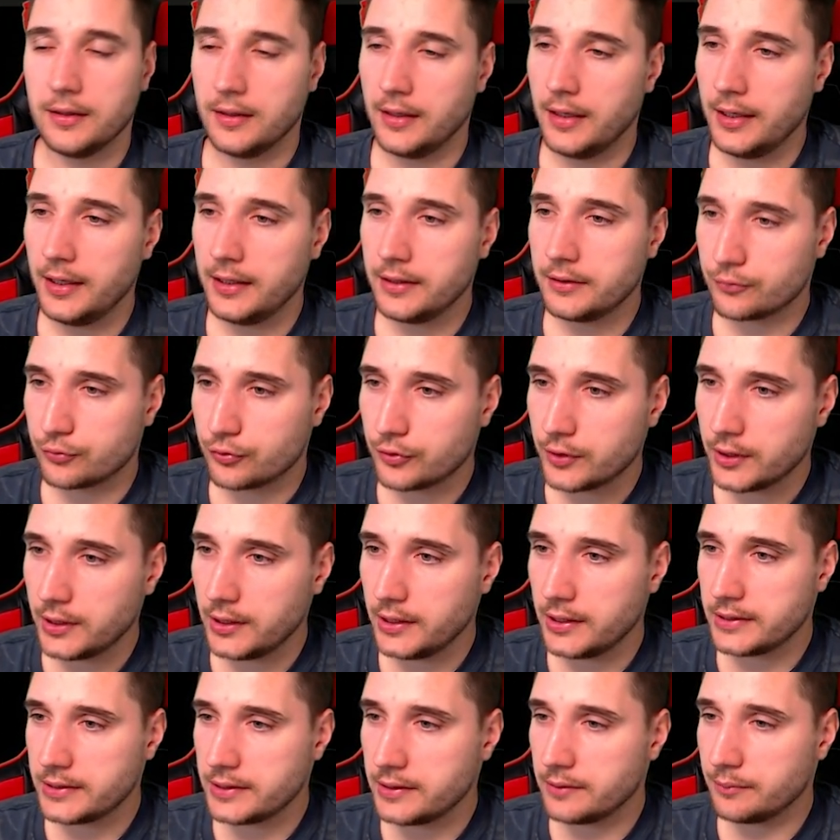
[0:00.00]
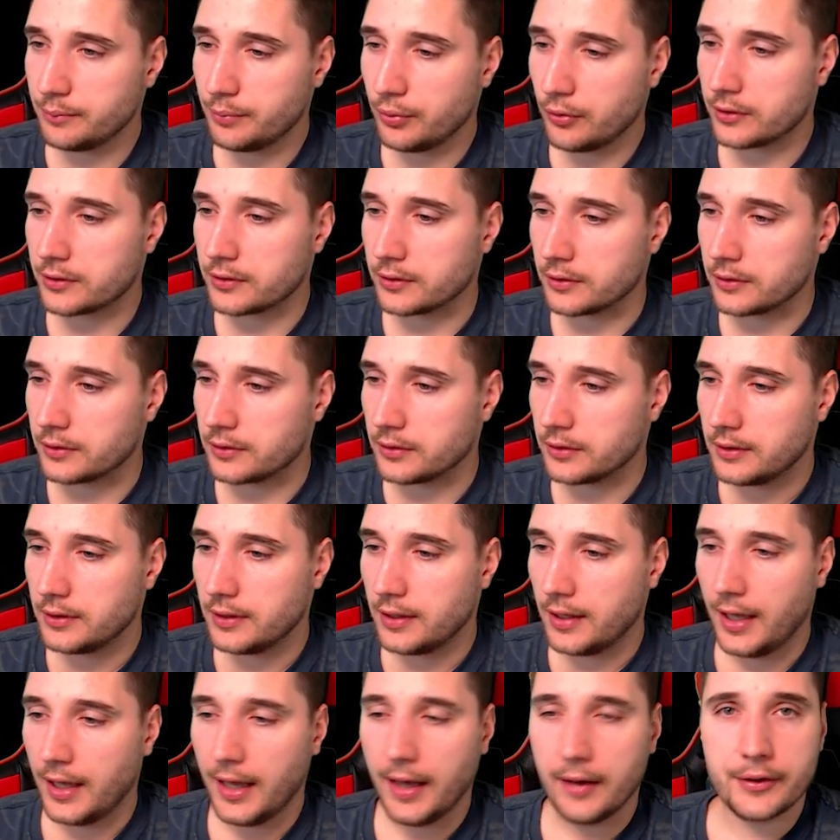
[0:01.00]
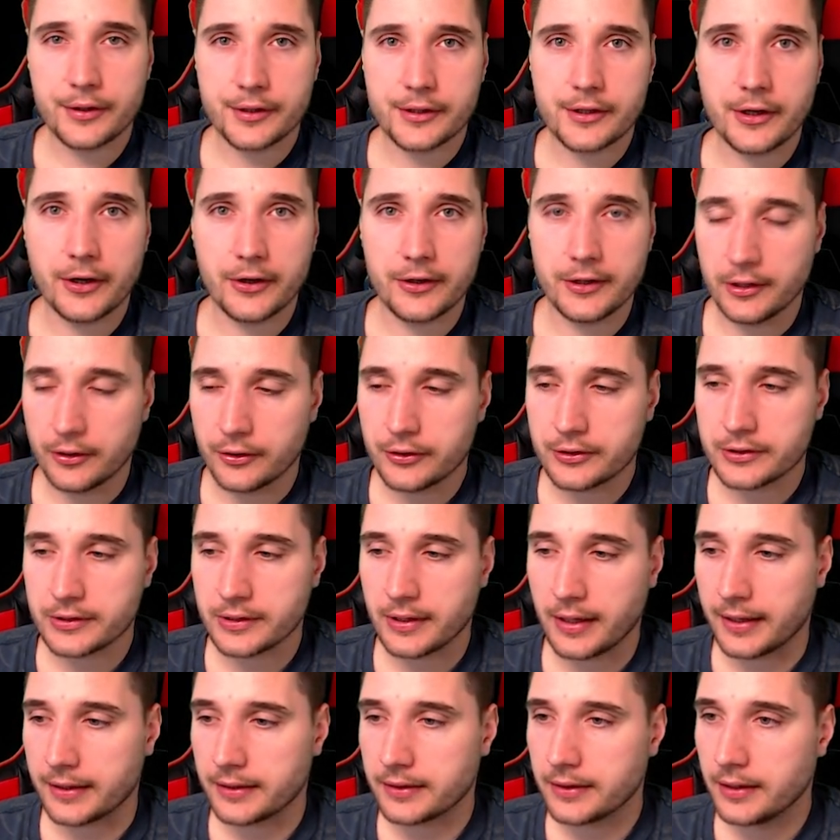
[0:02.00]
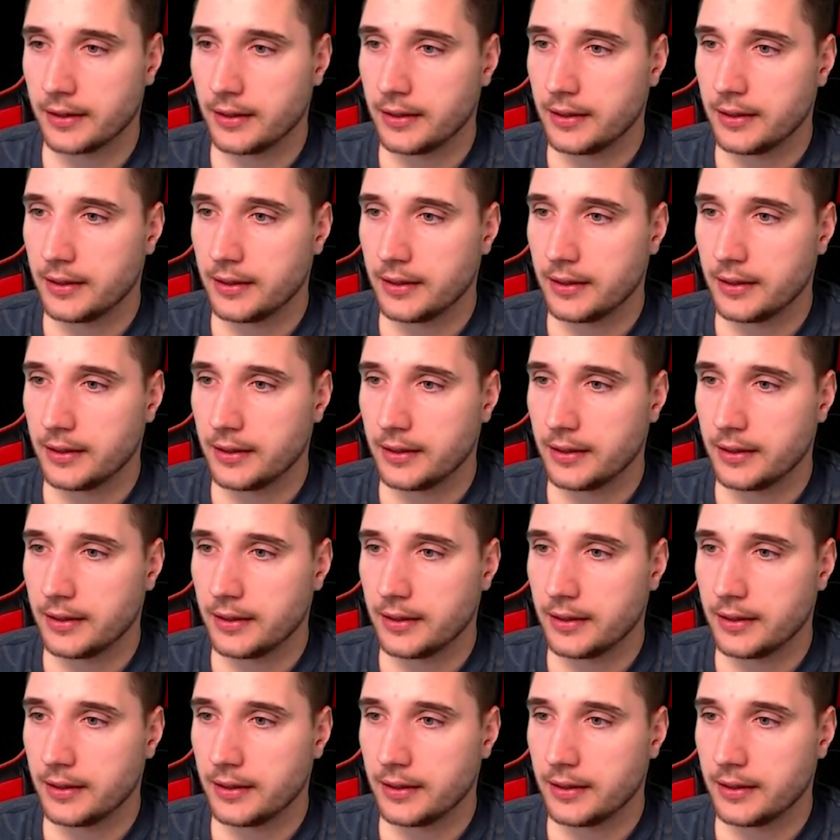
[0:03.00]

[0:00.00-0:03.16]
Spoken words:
it really is important how your colony looks like.